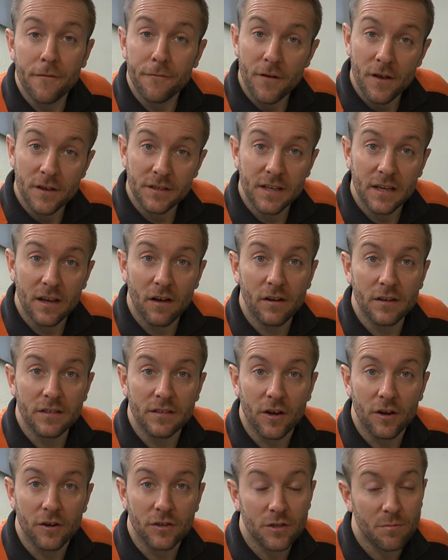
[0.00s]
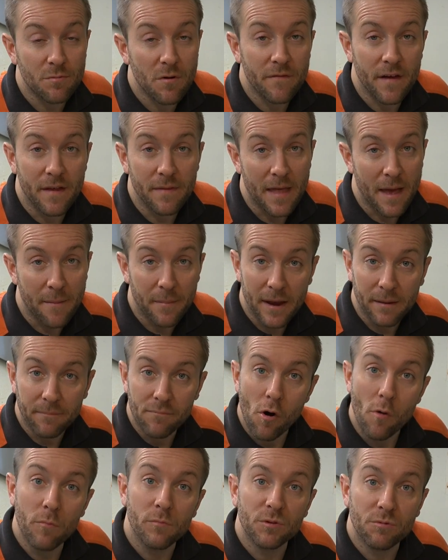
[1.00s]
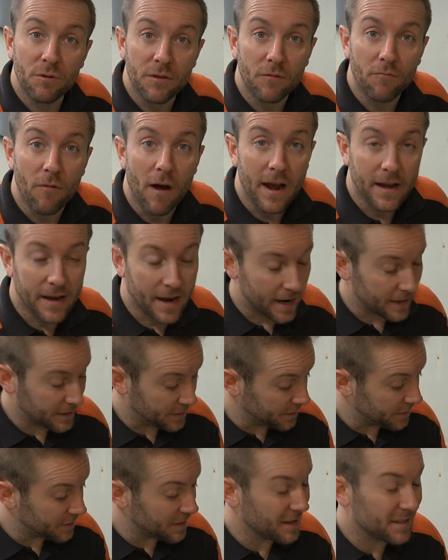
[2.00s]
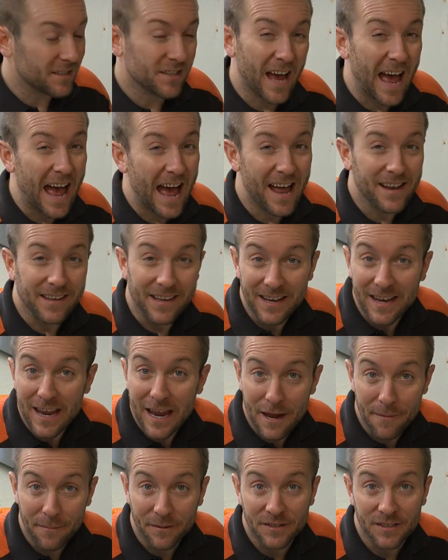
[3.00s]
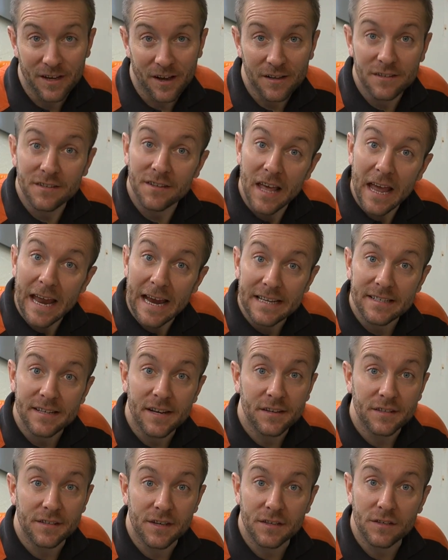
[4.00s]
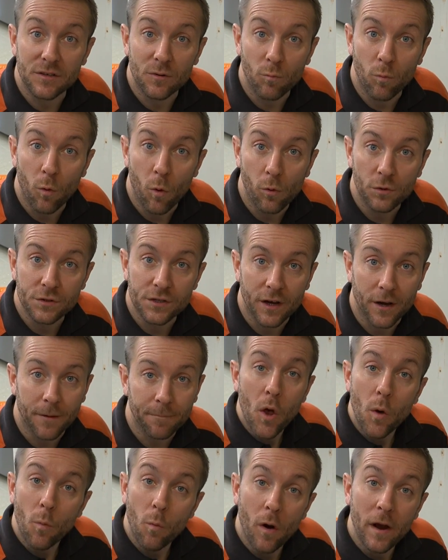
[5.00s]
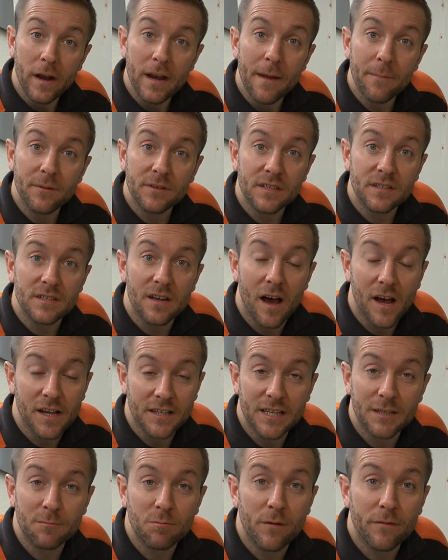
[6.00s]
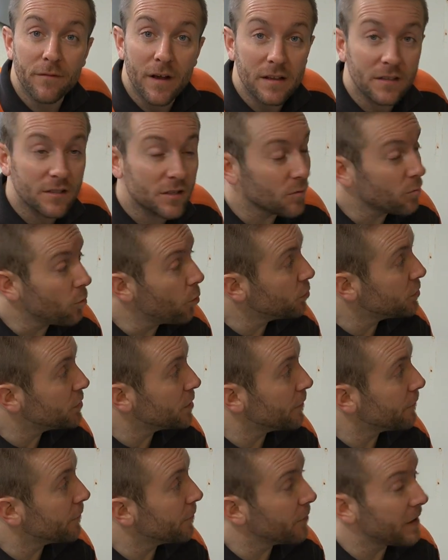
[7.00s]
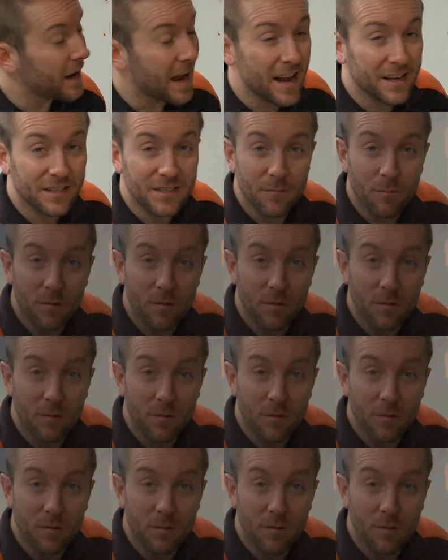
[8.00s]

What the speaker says: first thing I'd do to prevent there being problems with your radiators is to add inhibitor to the heating system water. What inhibitor does is prevents the water from reacting